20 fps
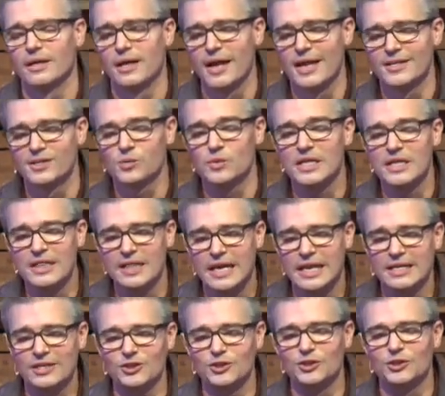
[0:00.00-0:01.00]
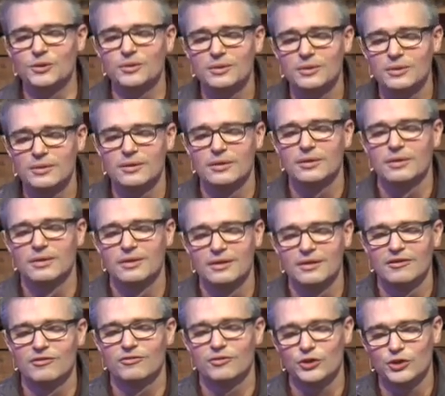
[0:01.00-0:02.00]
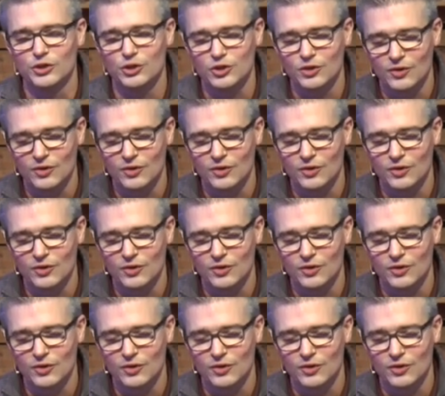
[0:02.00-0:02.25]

as we thank you for your